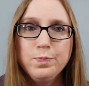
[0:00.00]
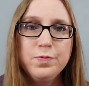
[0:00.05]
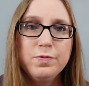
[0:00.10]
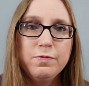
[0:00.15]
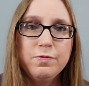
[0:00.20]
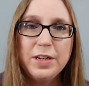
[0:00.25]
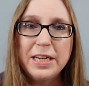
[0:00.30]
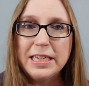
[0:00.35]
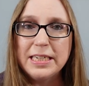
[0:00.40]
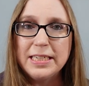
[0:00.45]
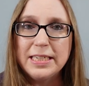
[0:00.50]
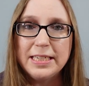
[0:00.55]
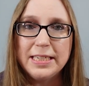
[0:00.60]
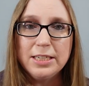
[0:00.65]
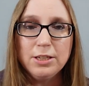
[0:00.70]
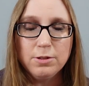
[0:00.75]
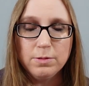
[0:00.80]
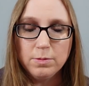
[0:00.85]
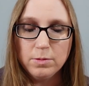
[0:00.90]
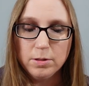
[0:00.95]

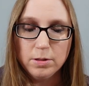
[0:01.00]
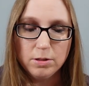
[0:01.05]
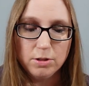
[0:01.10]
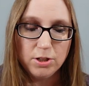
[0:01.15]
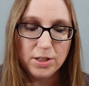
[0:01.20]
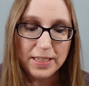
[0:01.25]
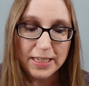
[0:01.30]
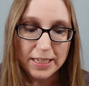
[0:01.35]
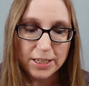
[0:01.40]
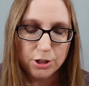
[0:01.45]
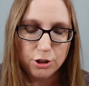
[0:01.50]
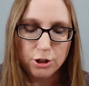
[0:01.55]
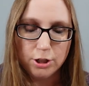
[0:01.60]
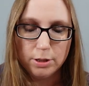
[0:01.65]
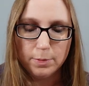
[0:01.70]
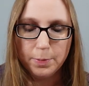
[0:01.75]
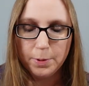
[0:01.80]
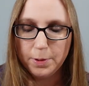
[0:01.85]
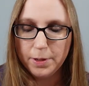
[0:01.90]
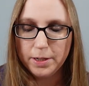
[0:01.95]
vanity dish
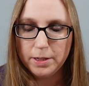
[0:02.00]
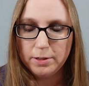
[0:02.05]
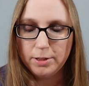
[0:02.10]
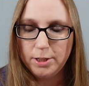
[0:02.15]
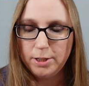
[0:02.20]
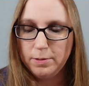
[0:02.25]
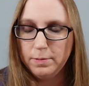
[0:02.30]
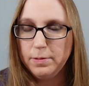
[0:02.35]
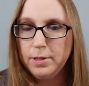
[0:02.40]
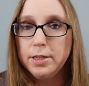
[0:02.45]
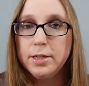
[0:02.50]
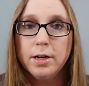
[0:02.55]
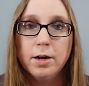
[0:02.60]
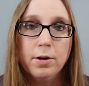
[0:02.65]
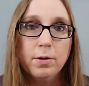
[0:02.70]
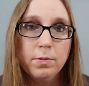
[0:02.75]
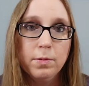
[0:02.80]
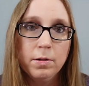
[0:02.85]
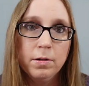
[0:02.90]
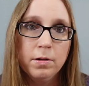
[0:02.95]
to put, you
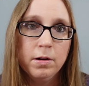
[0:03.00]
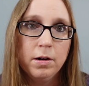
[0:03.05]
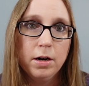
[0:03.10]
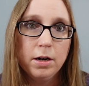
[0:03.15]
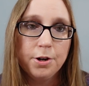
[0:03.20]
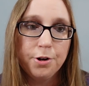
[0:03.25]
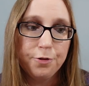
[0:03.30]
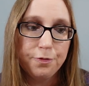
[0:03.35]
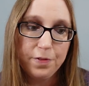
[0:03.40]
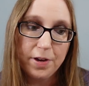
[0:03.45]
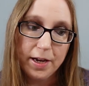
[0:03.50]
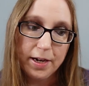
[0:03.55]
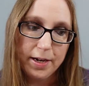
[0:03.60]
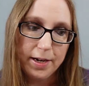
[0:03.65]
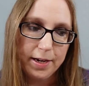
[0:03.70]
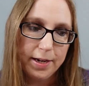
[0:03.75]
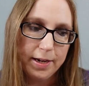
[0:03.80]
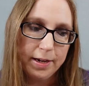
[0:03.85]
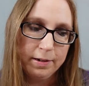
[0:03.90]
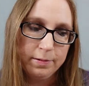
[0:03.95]
know, on your
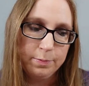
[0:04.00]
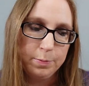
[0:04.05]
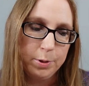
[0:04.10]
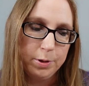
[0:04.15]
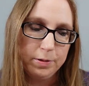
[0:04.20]
vanity,